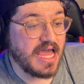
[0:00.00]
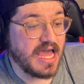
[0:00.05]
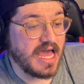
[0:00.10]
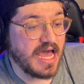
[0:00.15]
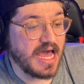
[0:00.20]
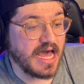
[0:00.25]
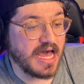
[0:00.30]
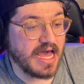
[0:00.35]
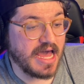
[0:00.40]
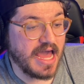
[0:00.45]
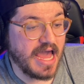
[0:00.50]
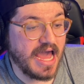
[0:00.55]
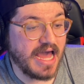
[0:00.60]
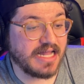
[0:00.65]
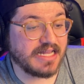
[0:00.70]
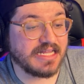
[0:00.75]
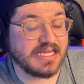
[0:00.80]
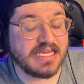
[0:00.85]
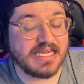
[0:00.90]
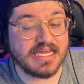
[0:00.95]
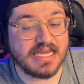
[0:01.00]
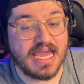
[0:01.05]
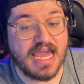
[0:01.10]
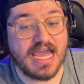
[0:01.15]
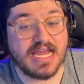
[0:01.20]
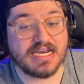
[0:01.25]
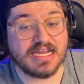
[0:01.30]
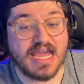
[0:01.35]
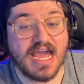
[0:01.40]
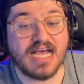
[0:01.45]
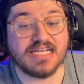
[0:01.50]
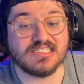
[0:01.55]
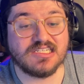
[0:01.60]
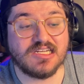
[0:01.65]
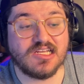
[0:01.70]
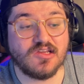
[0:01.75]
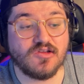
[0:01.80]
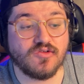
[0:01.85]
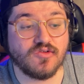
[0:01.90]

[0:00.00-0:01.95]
Uh, Allie and Cassidy,